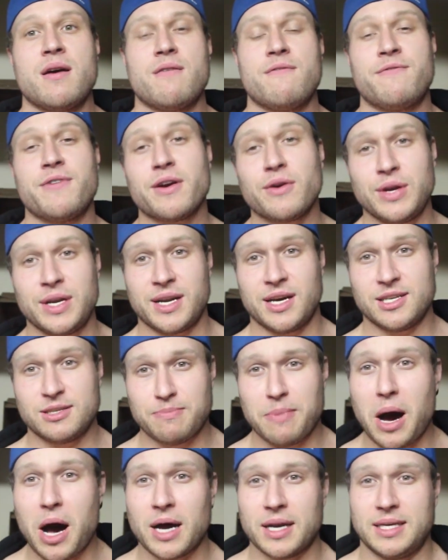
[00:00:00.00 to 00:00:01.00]
very
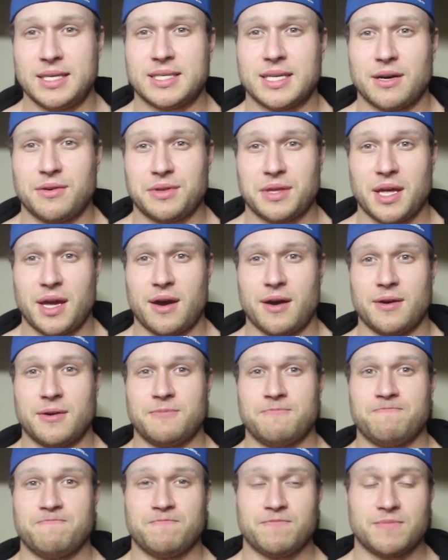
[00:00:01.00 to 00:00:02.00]
nice bodies out there
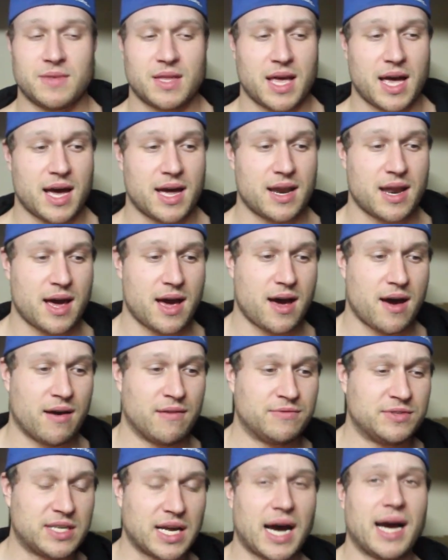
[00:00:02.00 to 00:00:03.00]
that
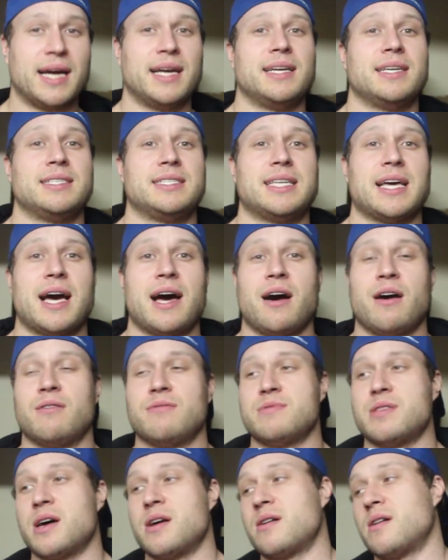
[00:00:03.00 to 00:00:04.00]
have dieted
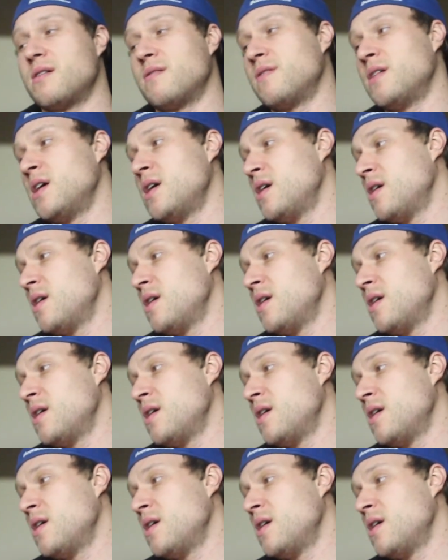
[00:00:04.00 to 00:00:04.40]
down, that are